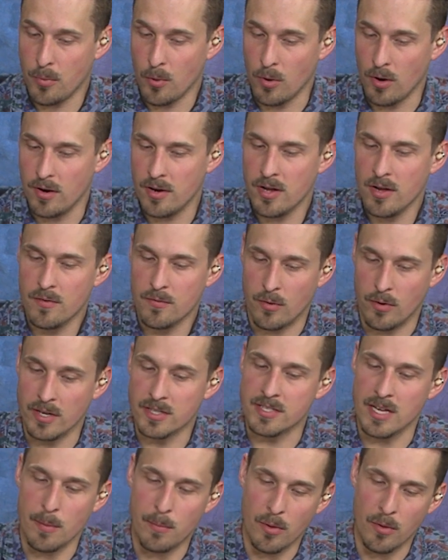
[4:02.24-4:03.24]
the board. For
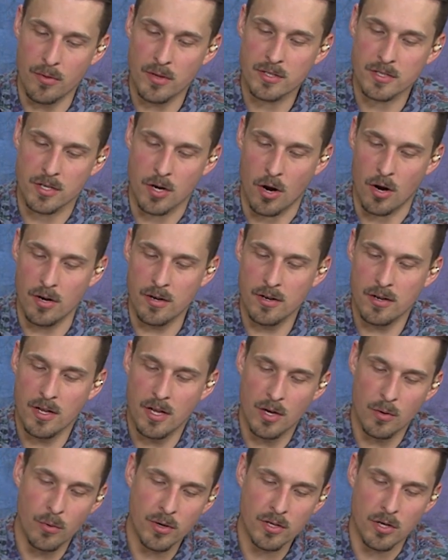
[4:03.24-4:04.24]
example, this card
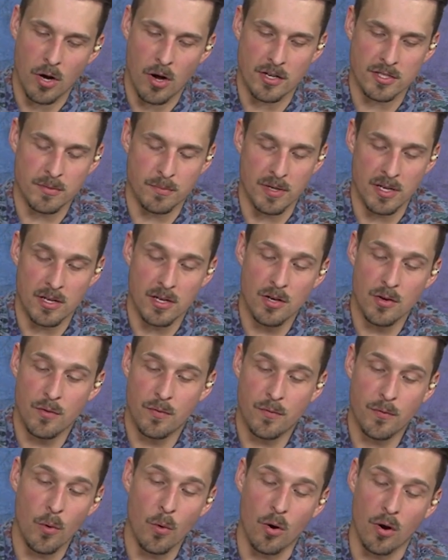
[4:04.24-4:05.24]
would cost me
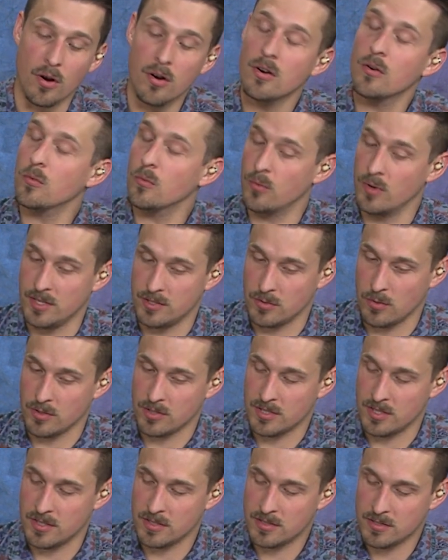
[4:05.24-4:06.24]
4
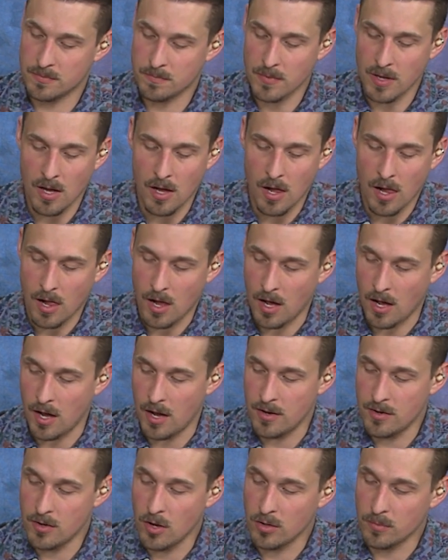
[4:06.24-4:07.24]
resources.
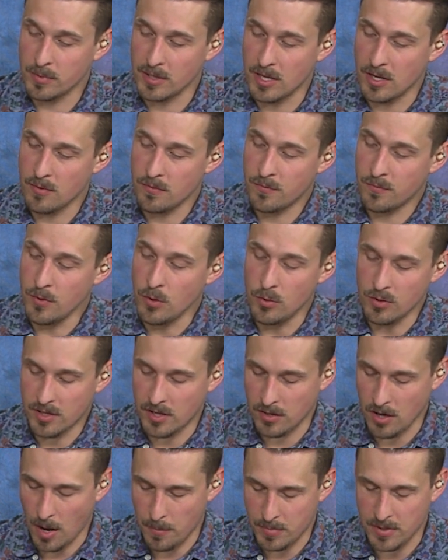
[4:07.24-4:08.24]
Notably,
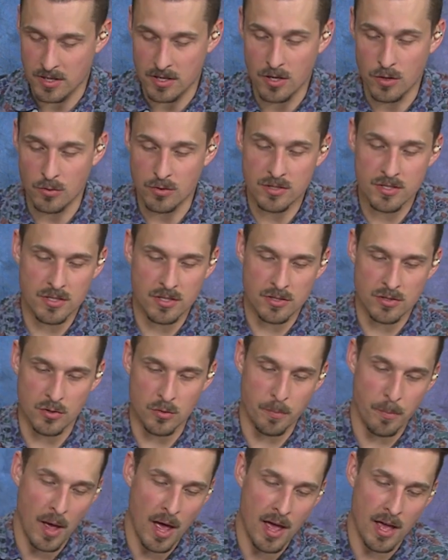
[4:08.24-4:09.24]
food cannot be used
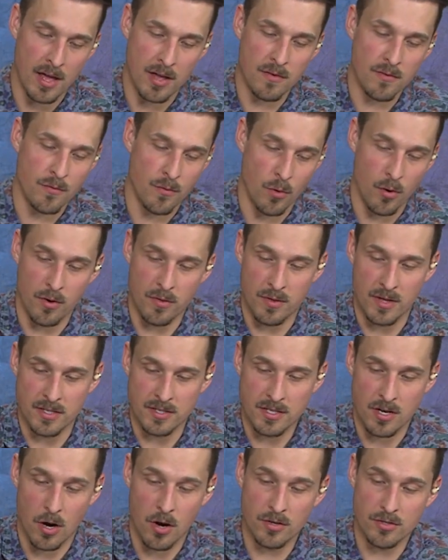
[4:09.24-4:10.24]
to pay for
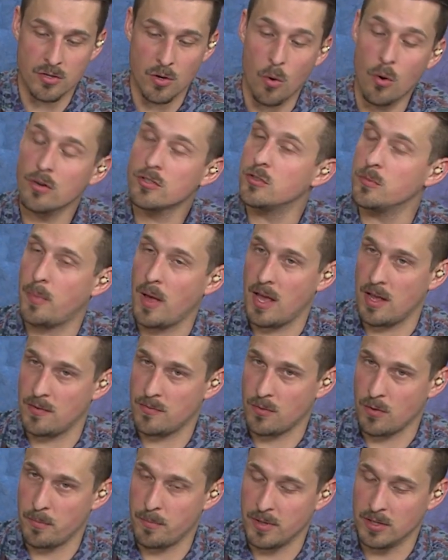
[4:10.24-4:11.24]
these cards or to pay
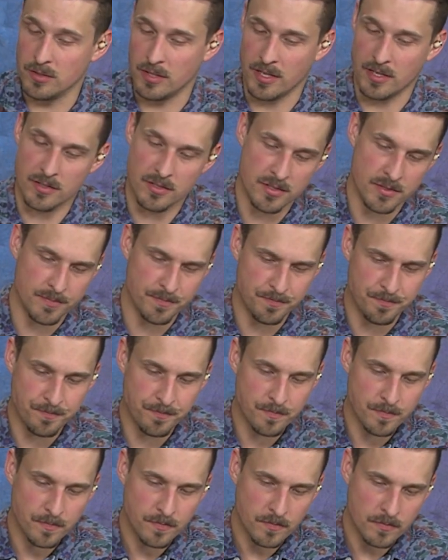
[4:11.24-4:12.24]
for buildings.
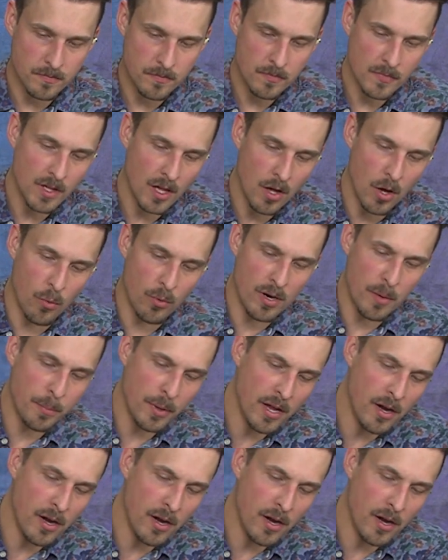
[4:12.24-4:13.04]
When a